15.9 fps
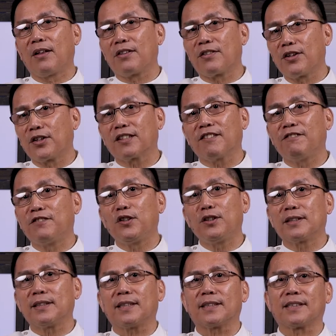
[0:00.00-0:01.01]

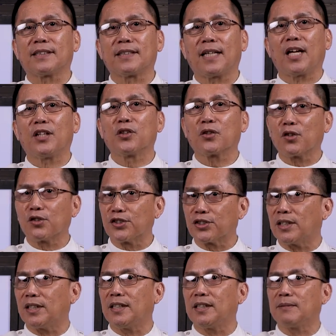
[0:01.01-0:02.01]
thoughtfulness and
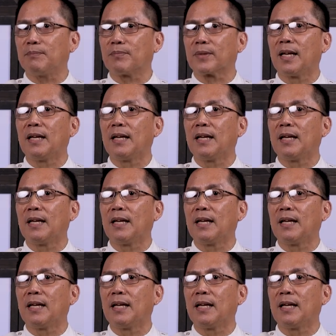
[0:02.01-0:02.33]
concern,